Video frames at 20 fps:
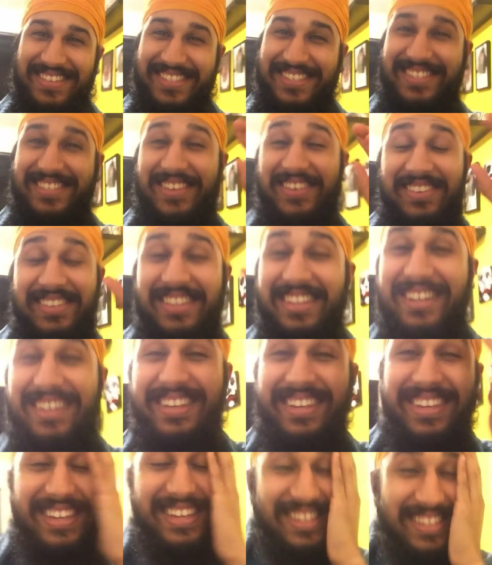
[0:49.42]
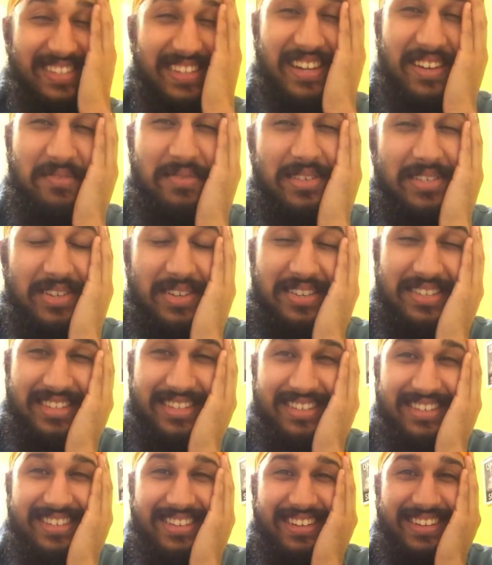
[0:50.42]
So lucky to have been
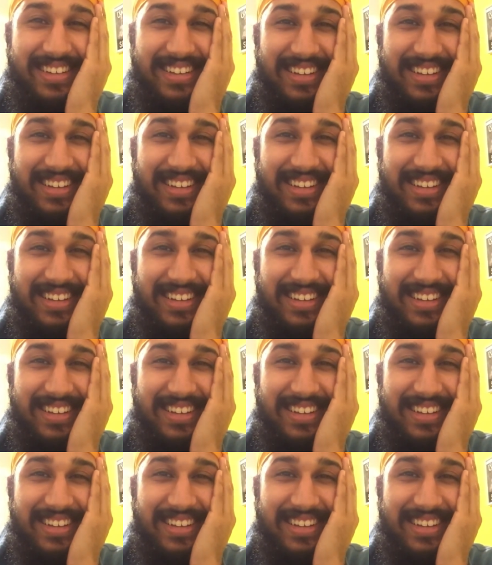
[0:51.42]
chosen.